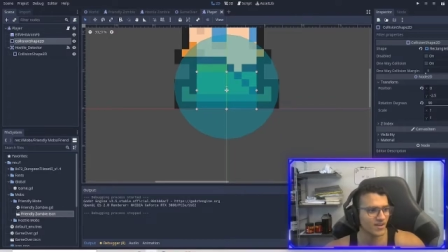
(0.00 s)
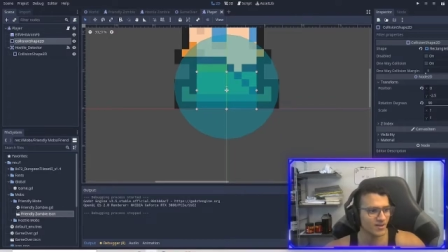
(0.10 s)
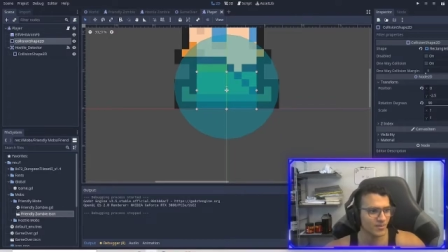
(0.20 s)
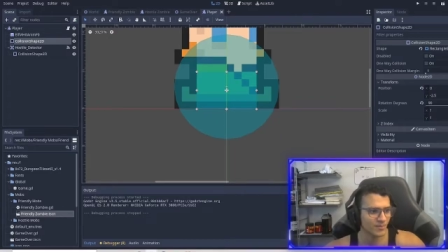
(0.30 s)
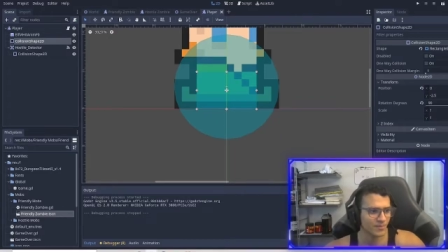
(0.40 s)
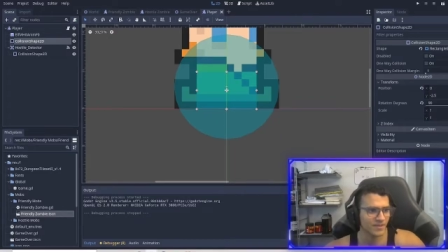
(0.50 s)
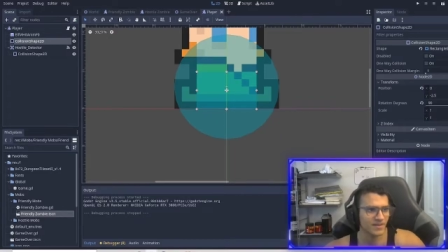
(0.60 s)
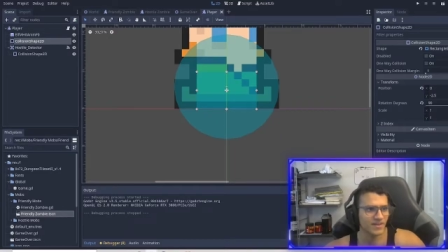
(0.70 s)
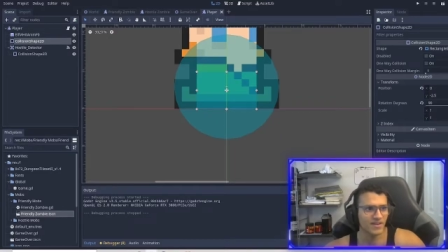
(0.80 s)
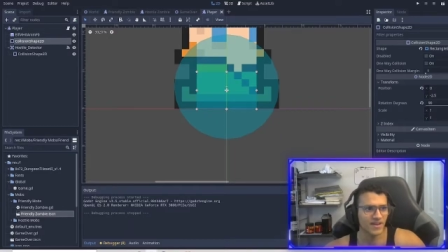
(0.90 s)
Um,
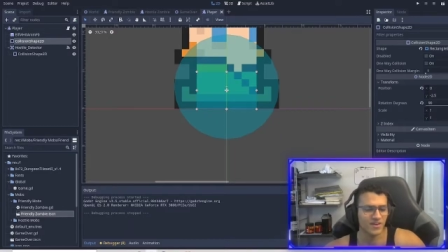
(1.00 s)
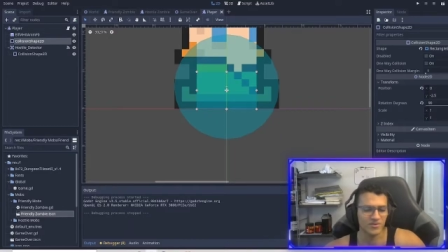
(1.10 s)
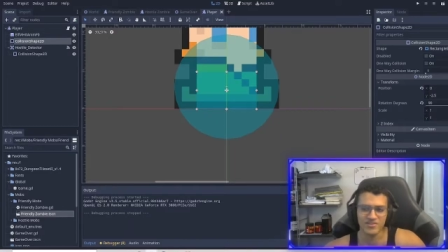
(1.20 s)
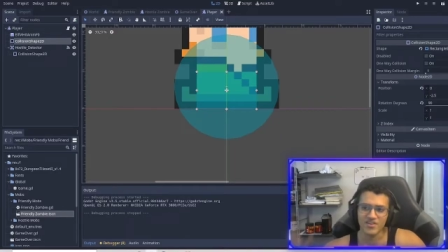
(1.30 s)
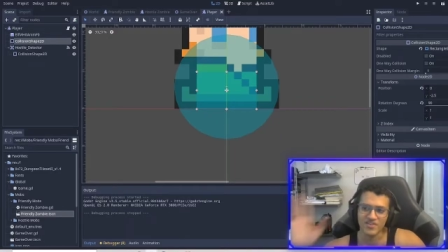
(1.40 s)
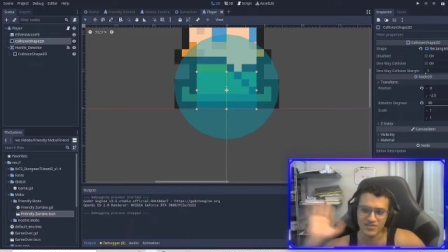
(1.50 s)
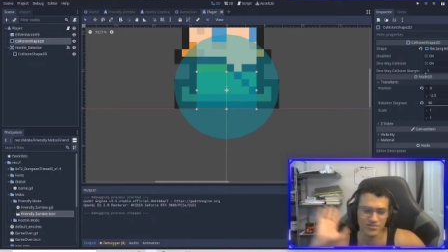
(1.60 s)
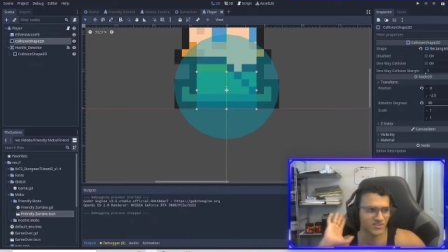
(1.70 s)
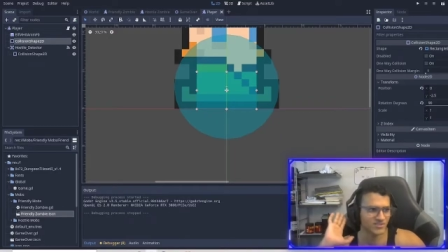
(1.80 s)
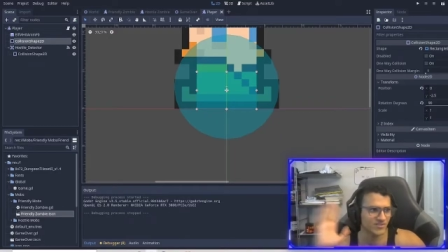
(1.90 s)
anyways, thanks for
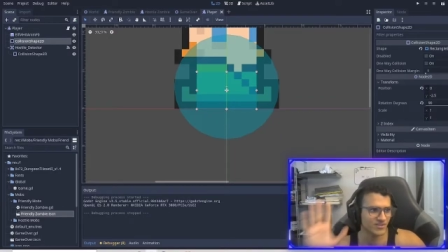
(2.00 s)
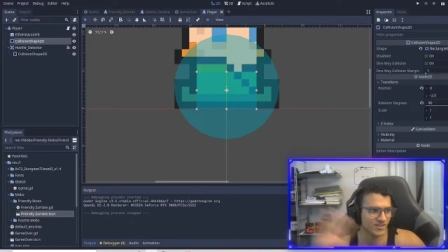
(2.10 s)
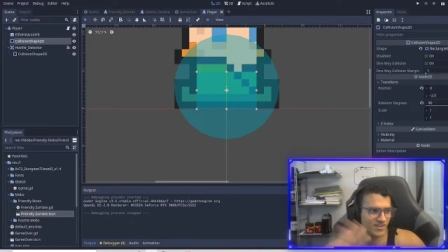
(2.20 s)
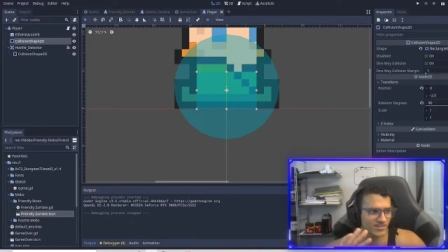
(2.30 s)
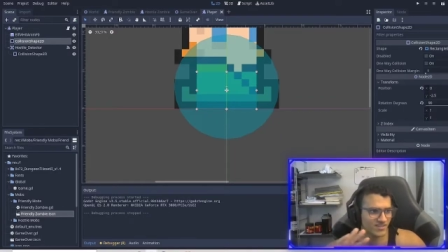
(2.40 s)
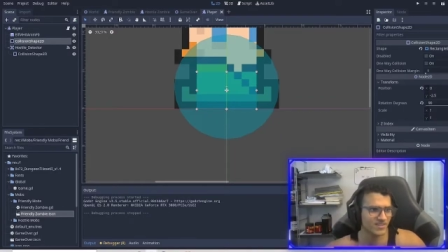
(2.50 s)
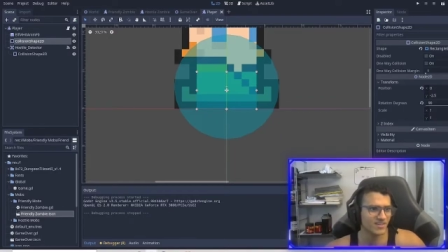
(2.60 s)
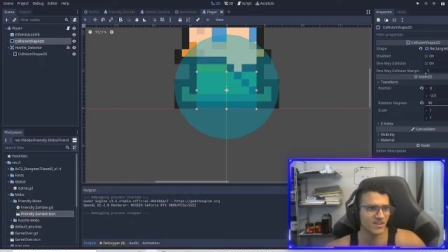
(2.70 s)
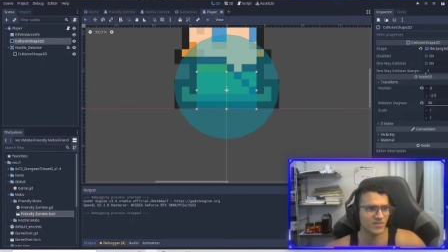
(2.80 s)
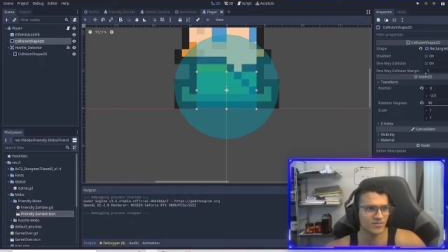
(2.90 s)
watching the video, guys.
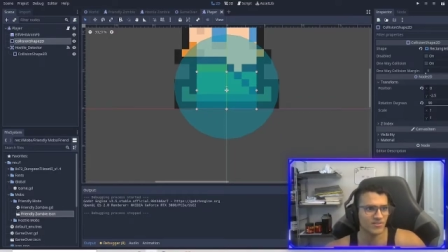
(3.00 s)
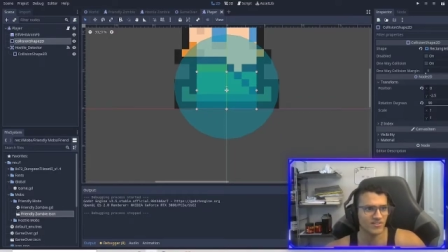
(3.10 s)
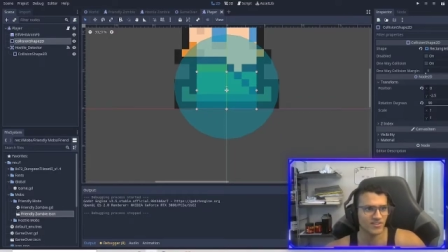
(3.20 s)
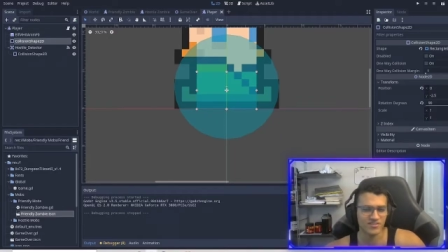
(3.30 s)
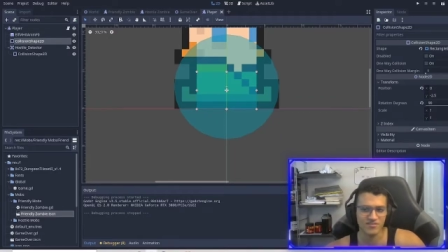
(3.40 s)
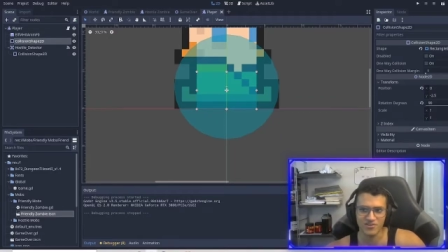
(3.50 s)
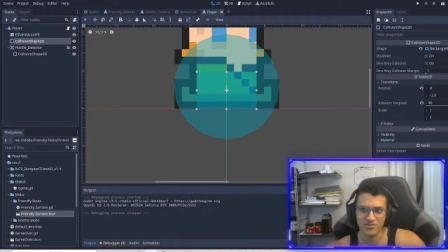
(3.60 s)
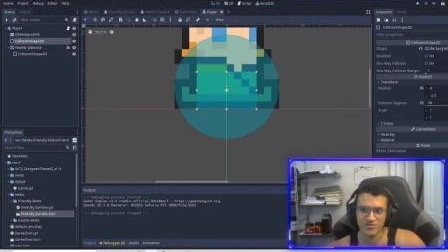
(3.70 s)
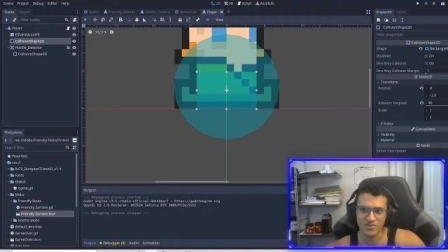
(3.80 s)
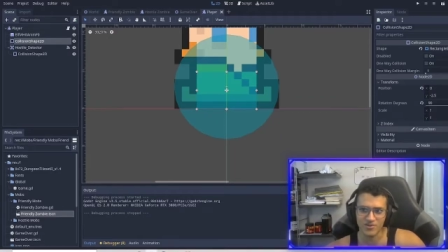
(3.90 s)
Um, if you guys liked the
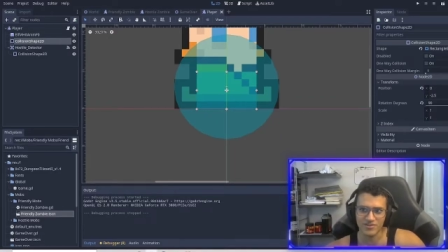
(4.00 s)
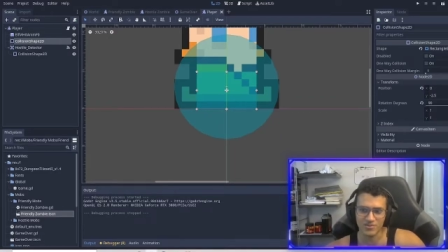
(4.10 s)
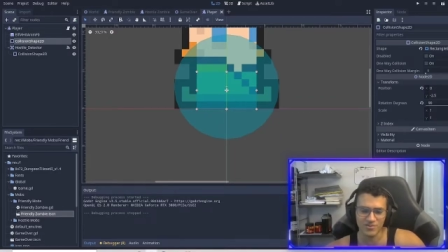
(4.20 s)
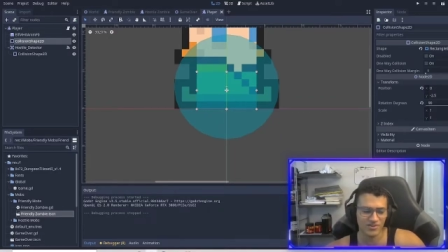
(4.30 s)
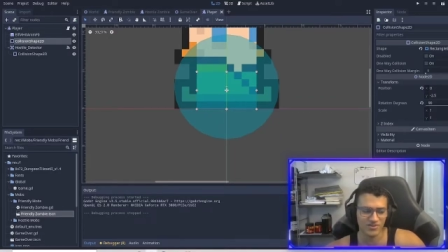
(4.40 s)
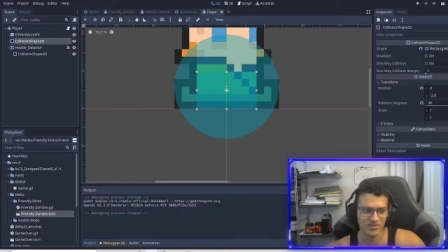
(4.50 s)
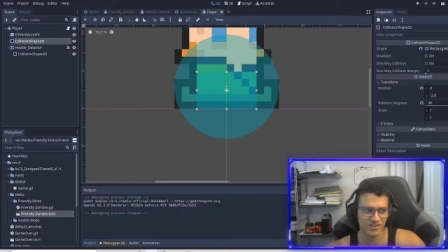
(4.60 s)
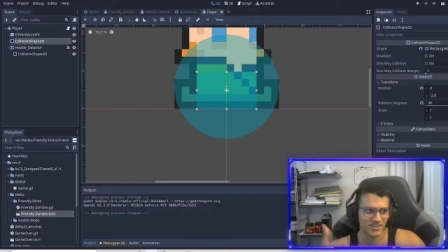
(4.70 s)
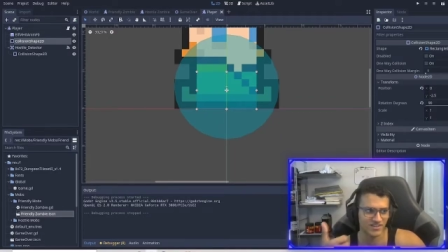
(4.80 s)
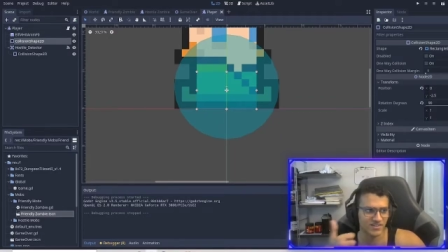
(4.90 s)
video, comment down below,
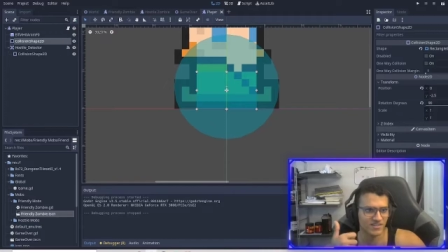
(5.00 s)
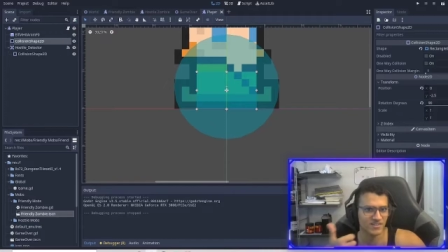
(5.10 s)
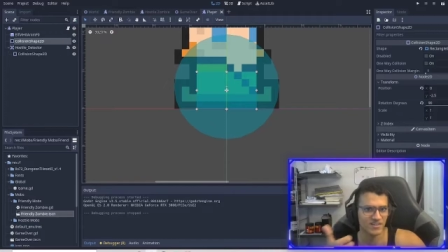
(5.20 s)
like it.